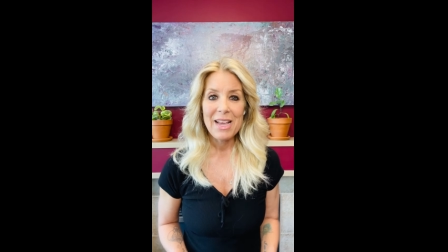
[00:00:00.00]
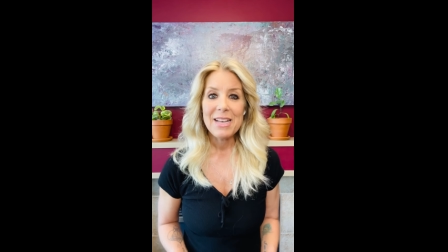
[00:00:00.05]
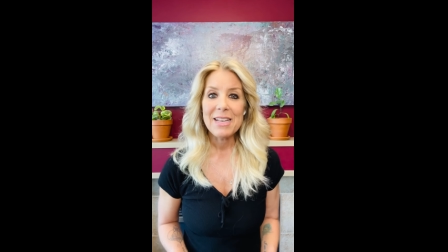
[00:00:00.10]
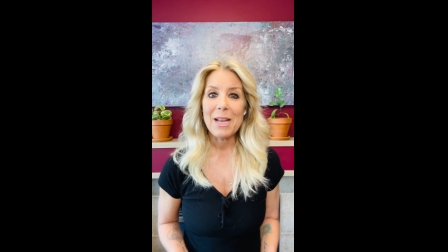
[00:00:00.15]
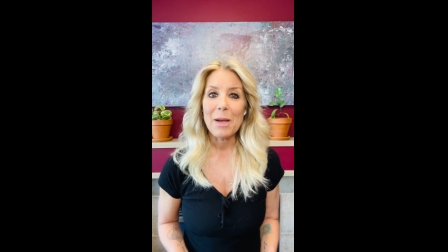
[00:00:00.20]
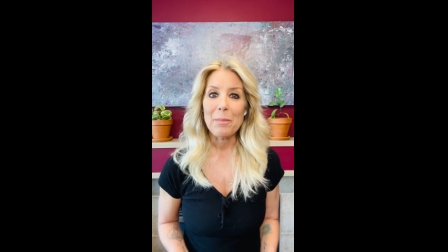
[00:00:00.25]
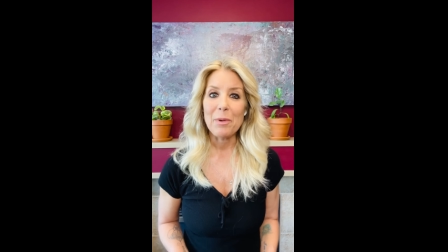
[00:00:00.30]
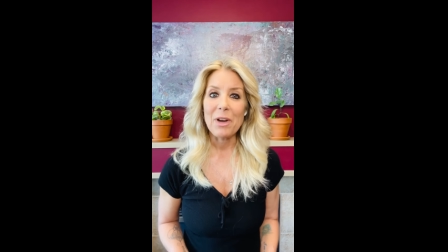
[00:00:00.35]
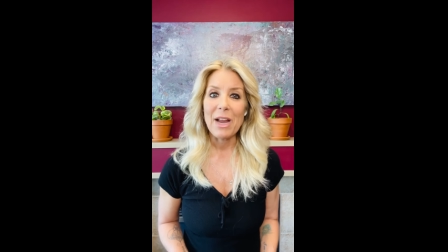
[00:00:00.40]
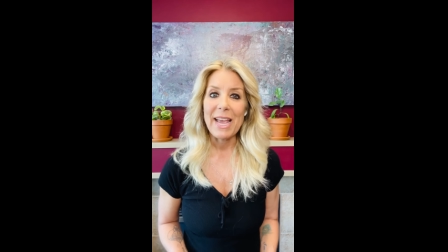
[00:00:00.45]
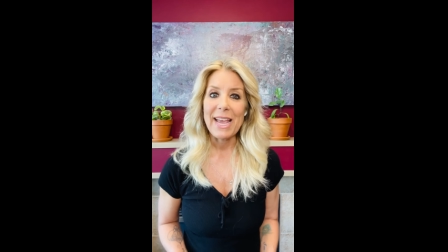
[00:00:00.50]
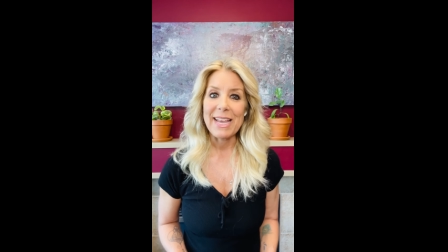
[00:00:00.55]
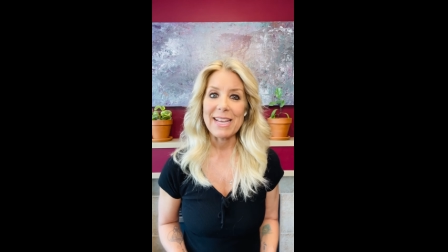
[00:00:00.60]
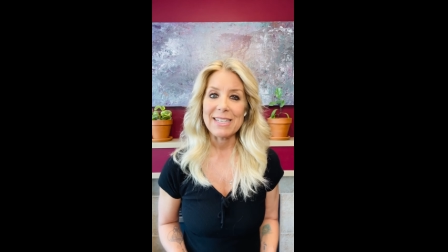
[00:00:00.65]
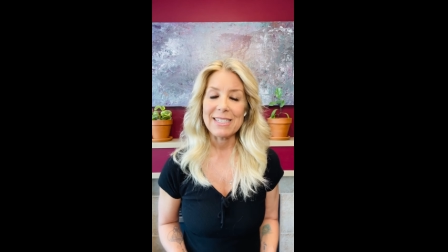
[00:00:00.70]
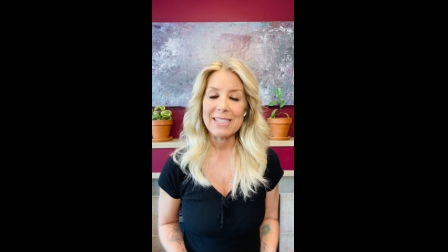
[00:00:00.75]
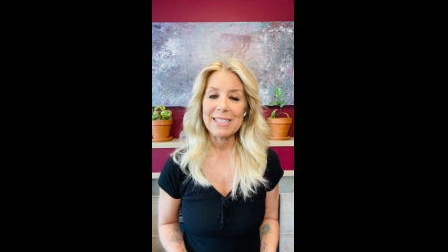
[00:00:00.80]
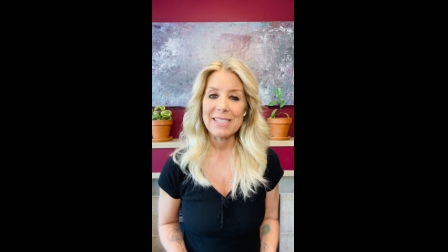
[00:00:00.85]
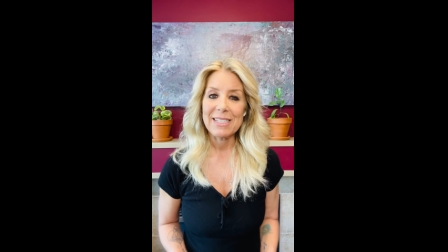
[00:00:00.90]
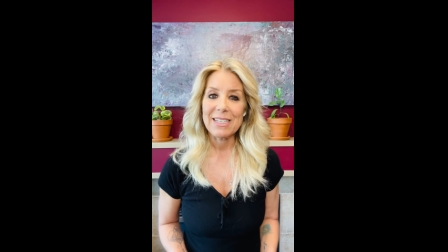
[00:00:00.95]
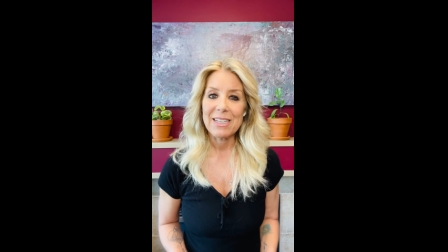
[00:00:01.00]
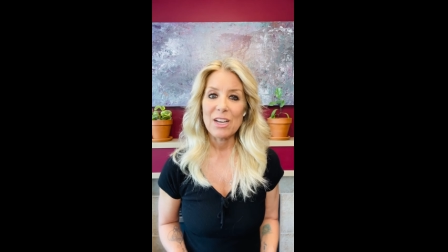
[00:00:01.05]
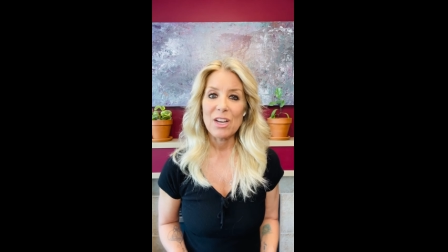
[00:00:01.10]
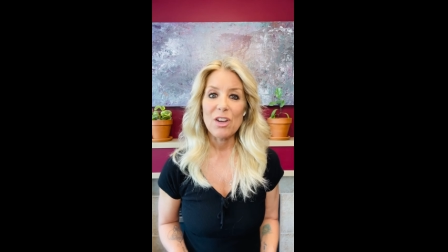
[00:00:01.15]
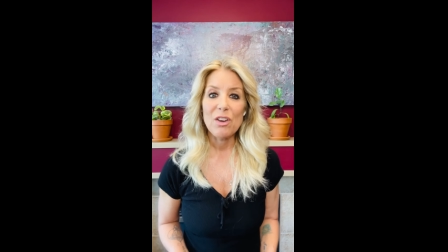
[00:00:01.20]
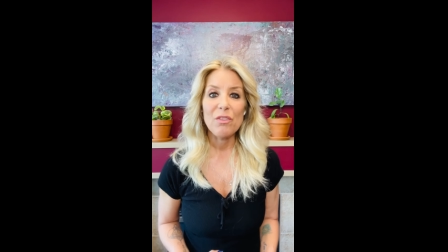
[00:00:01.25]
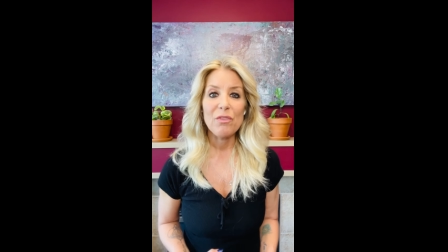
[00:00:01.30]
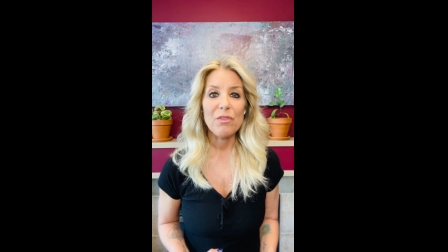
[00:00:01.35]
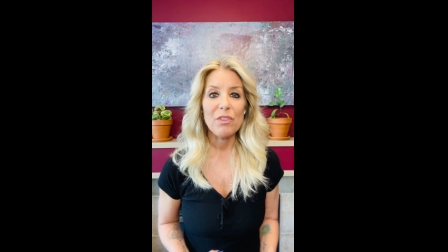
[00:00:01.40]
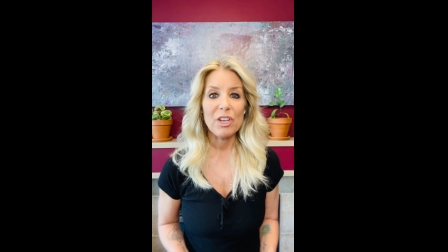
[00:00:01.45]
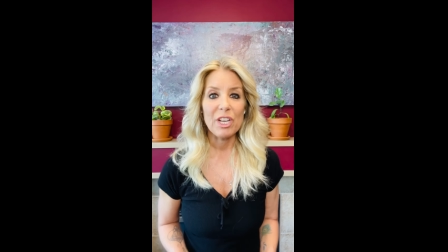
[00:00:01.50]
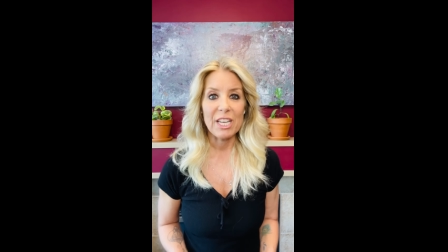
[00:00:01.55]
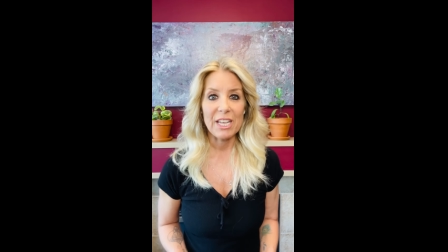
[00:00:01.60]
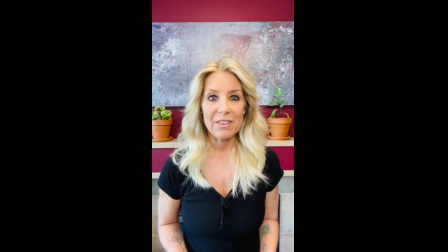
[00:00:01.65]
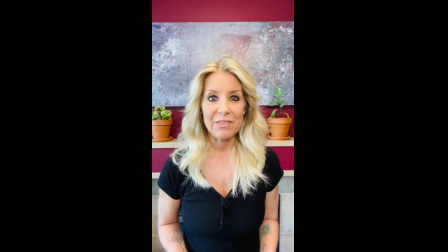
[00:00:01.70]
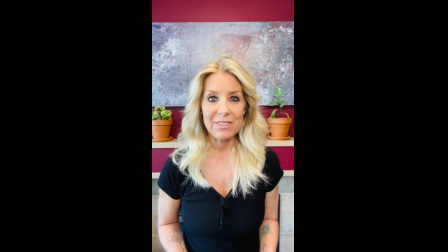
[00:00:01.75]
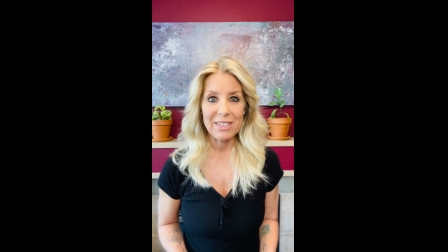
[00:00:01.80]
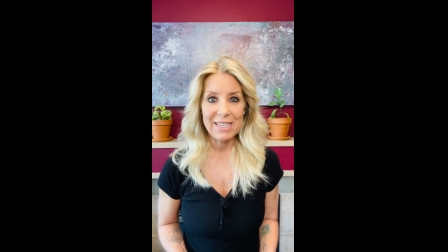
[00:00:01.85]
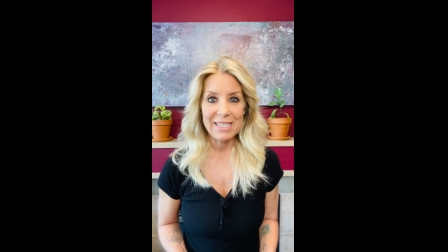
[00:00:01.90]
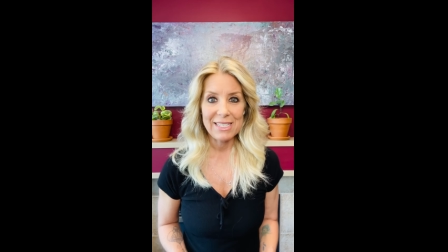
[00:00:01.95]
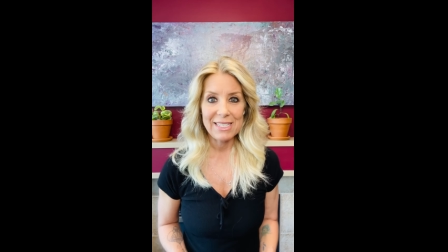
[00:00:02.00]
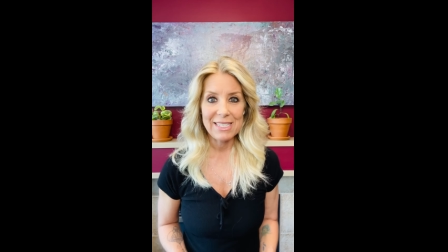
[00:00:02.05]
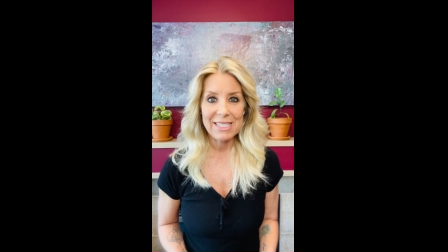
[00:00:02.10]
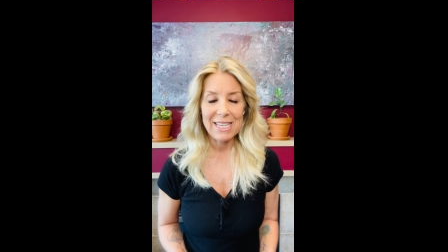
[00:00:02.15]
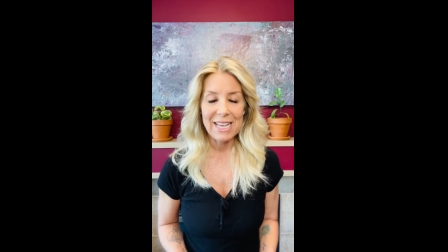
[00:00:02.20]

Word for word: Number eight, forgiveness